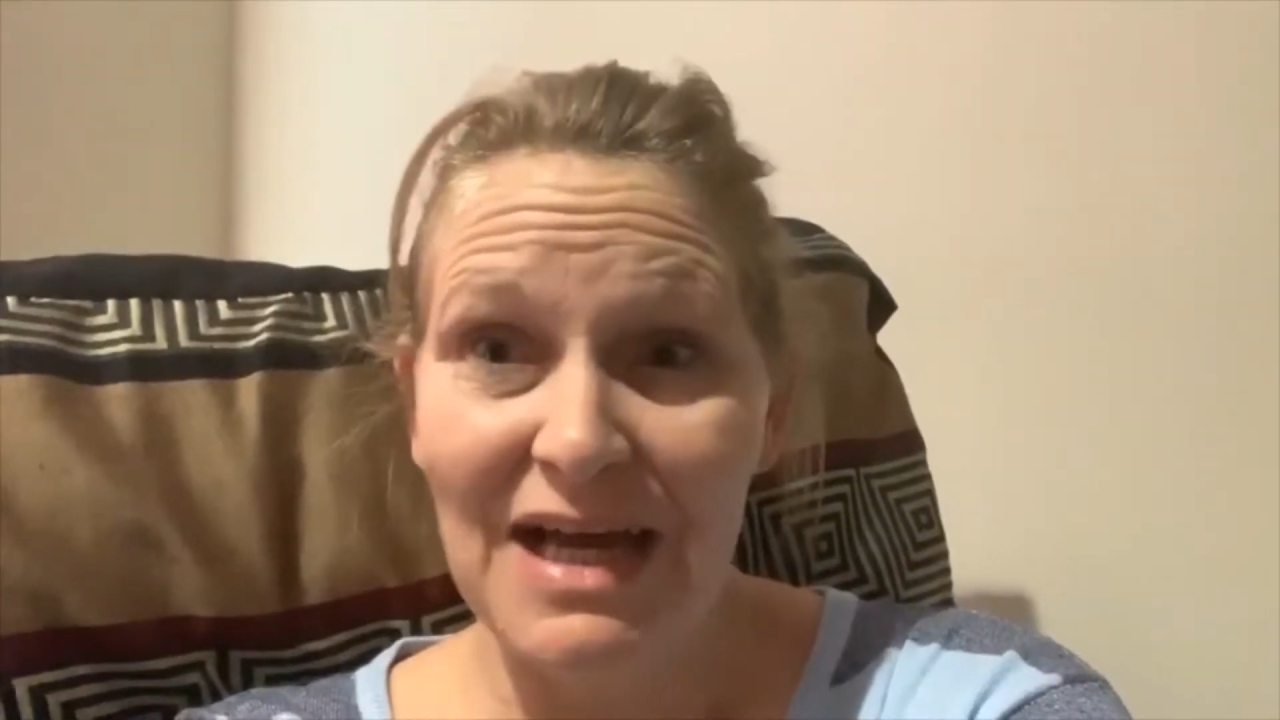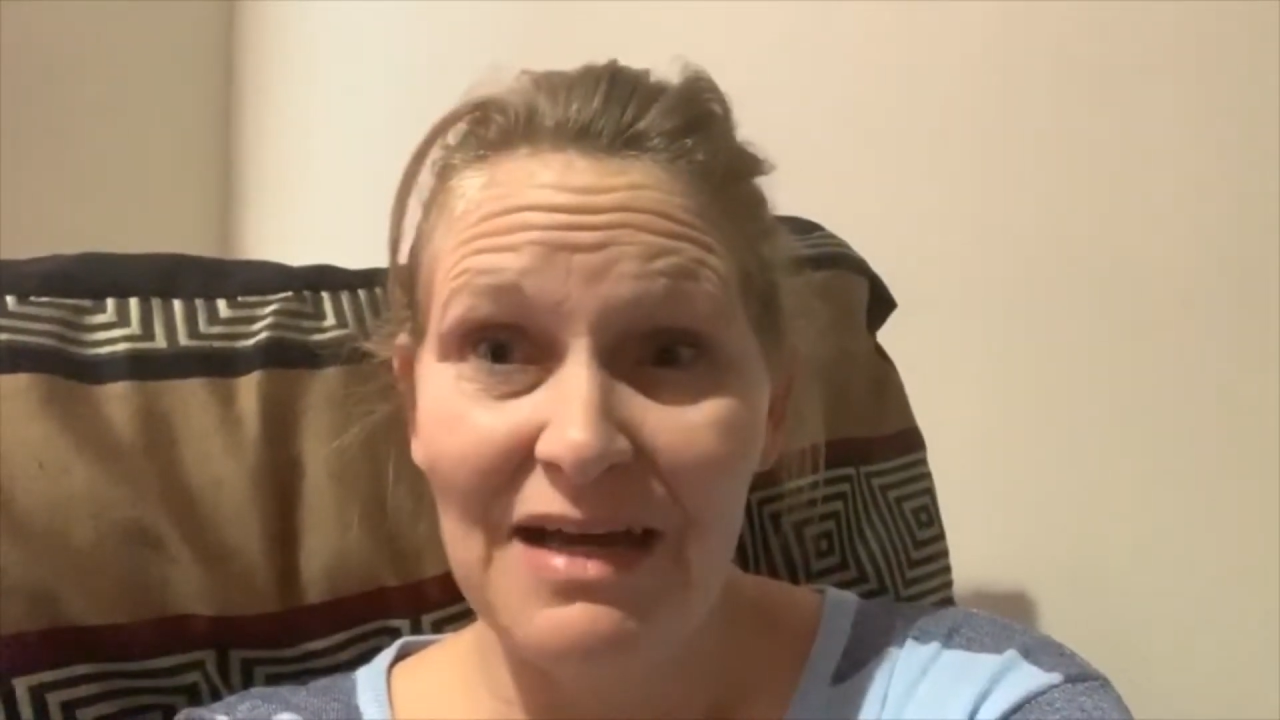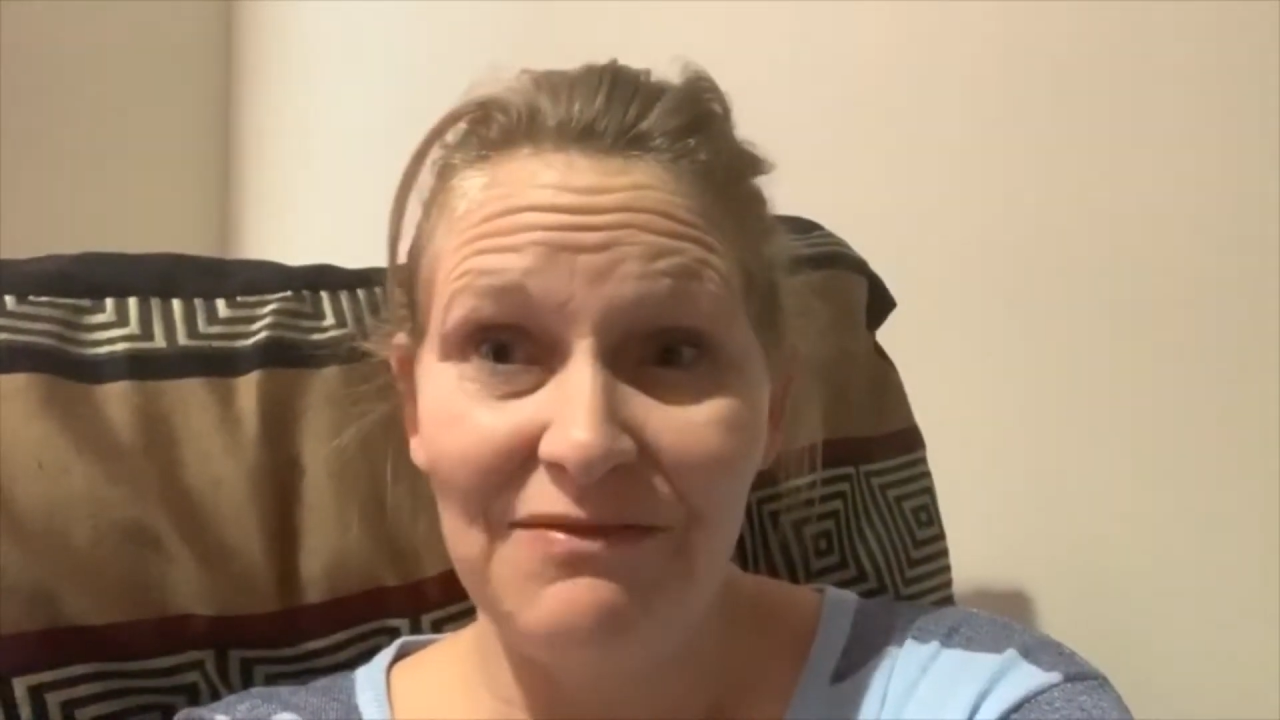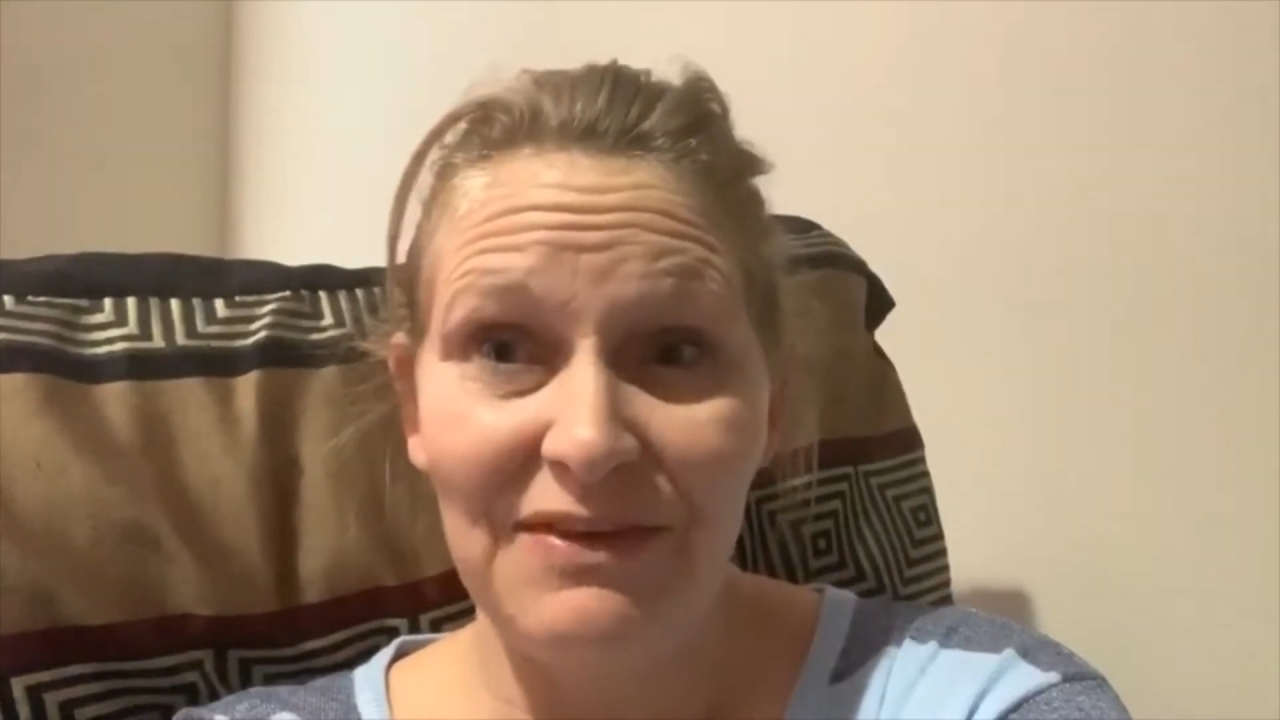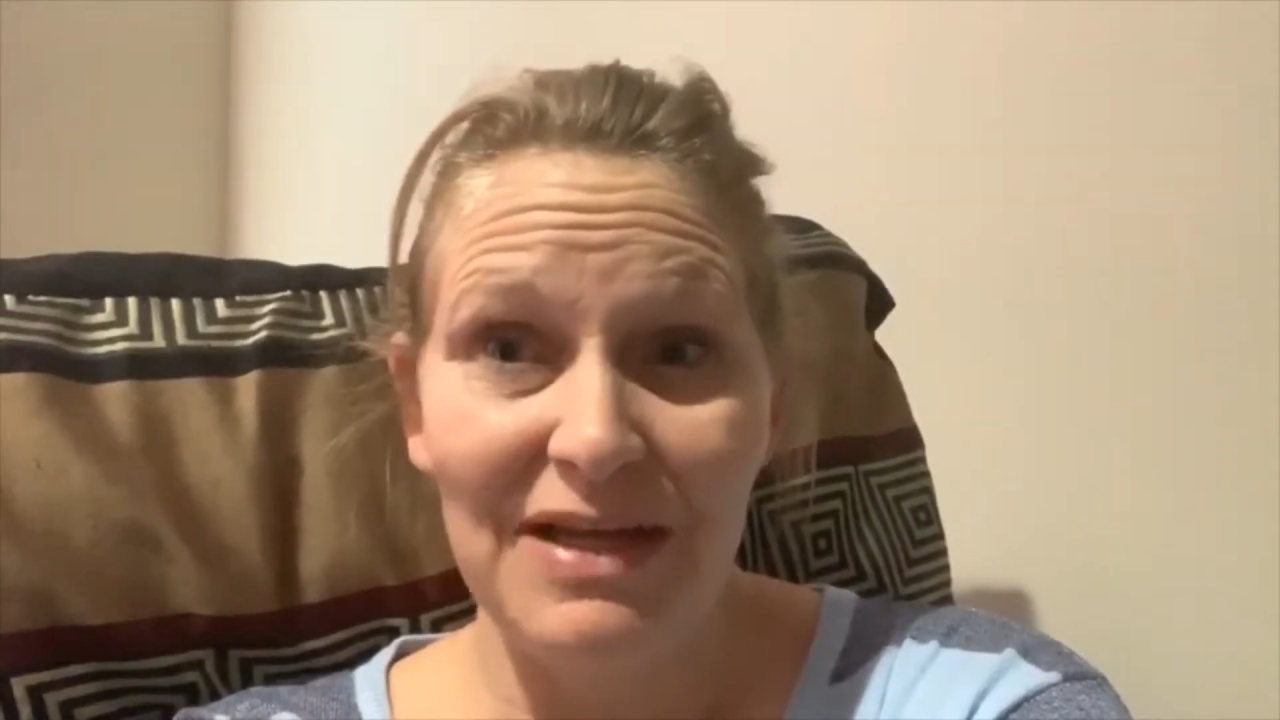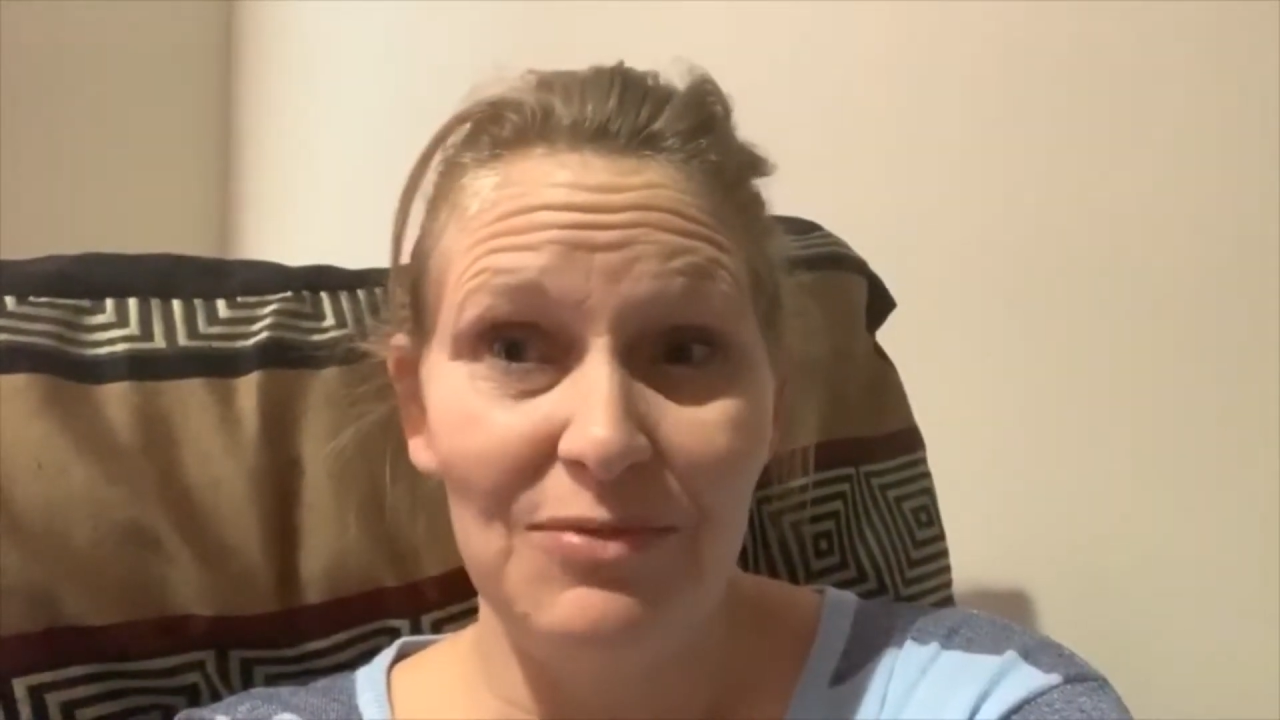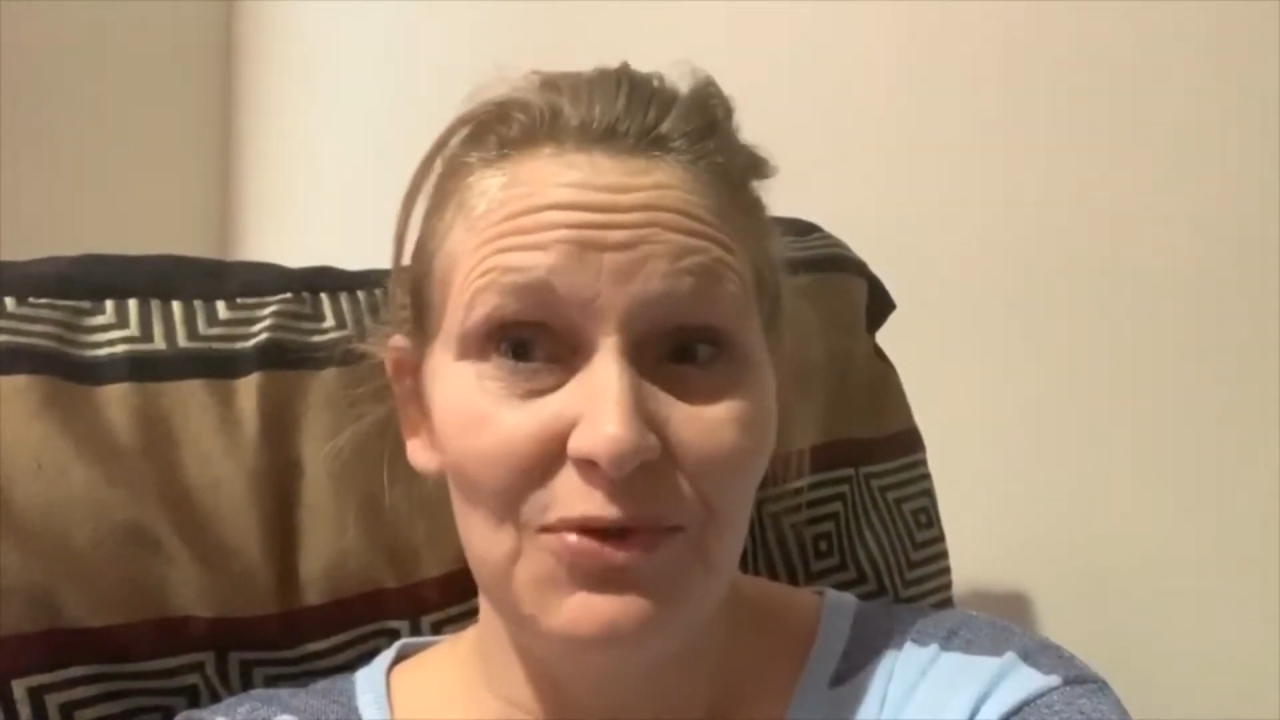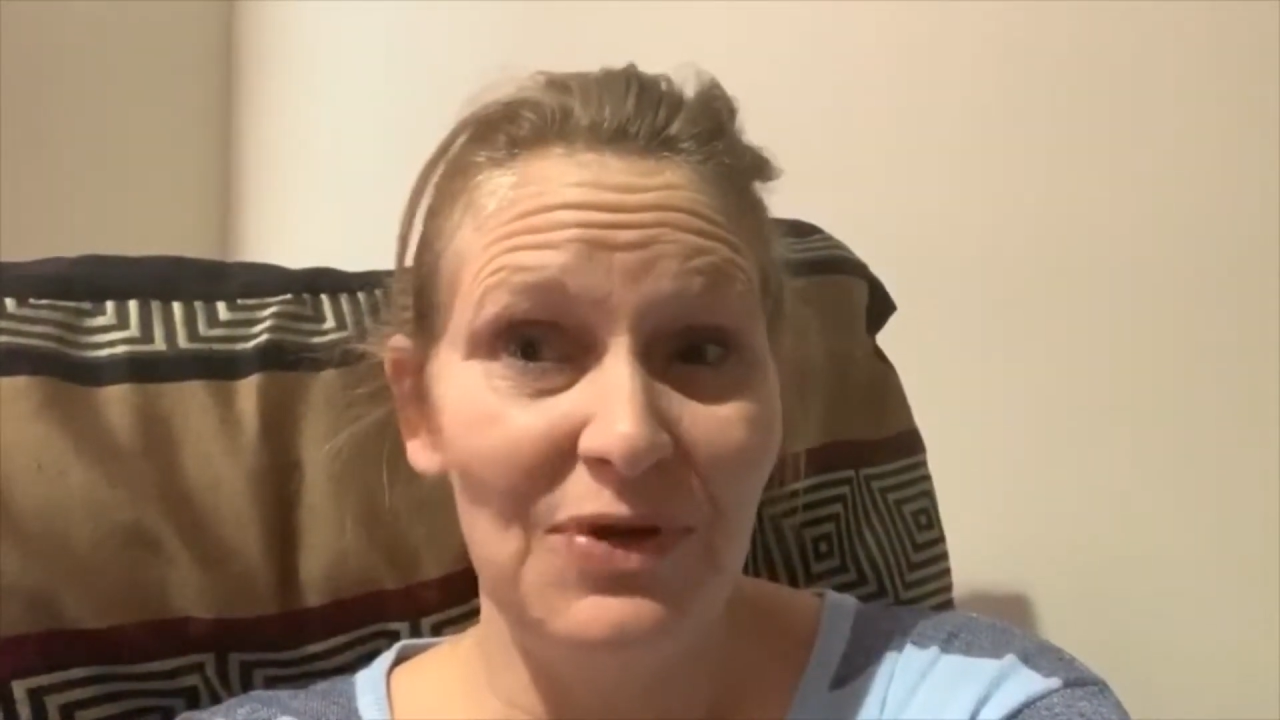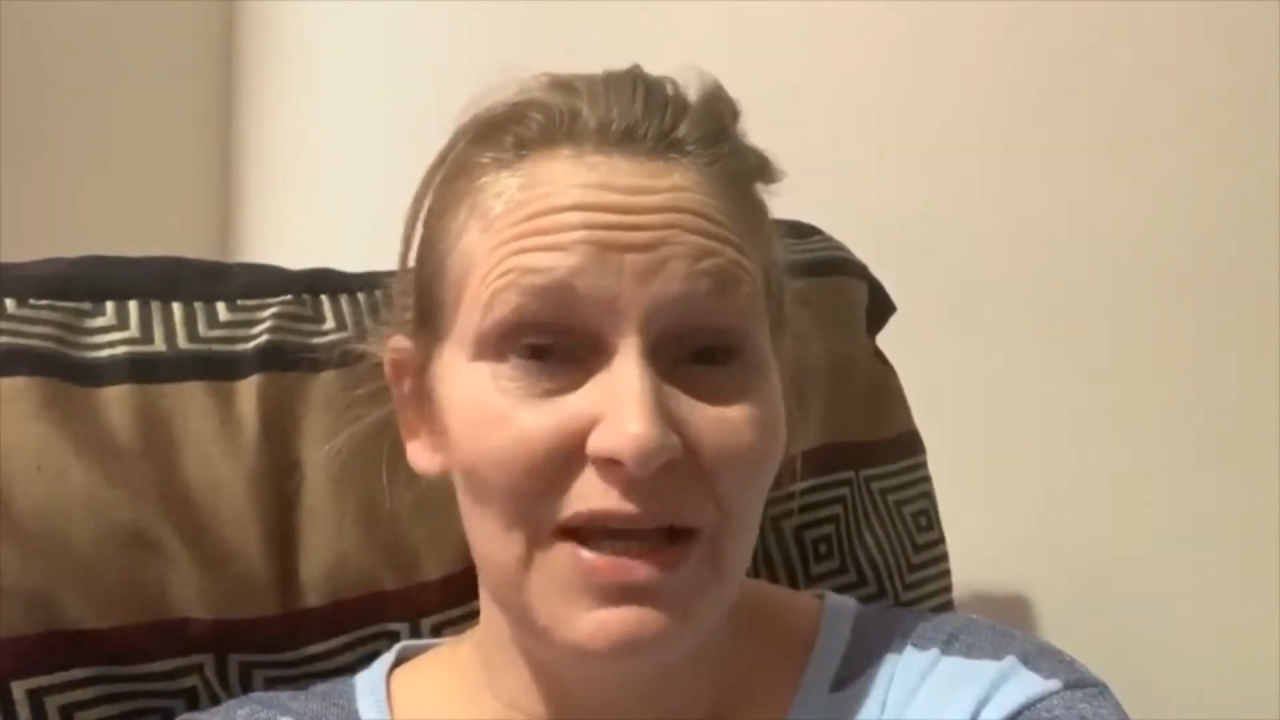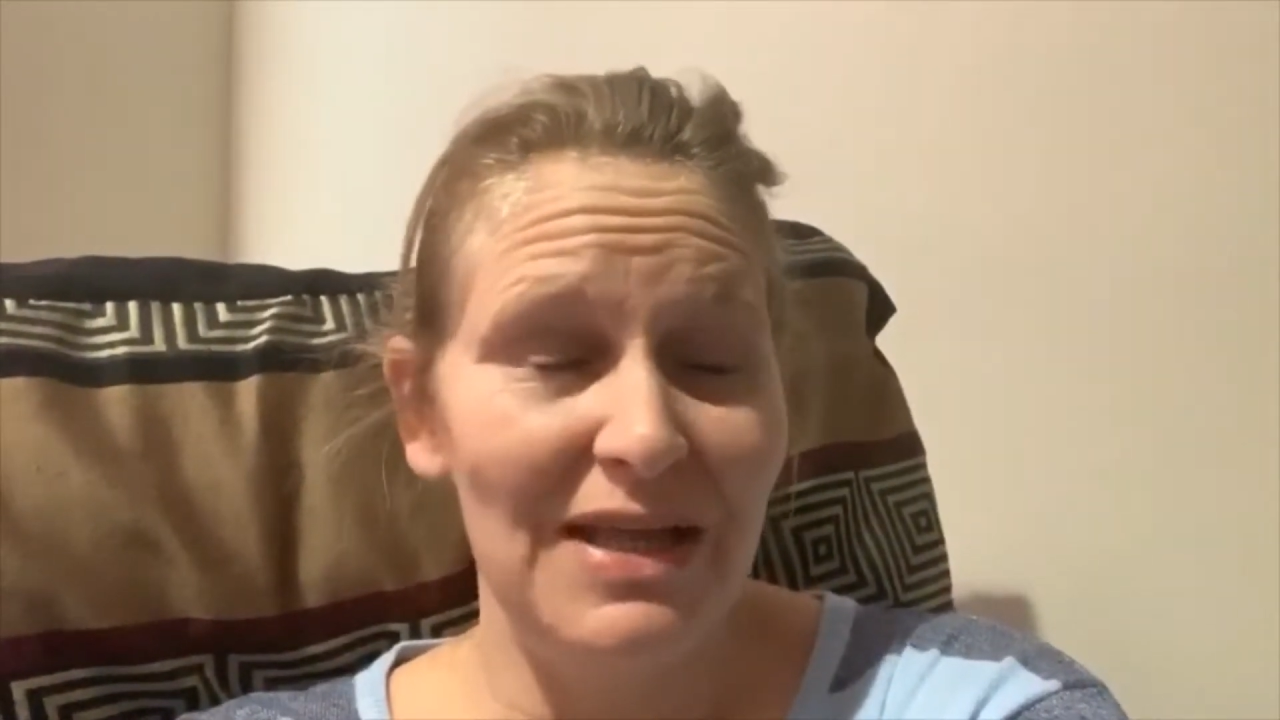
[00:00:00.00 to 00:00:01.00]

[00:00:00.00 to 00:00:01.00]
have fibro,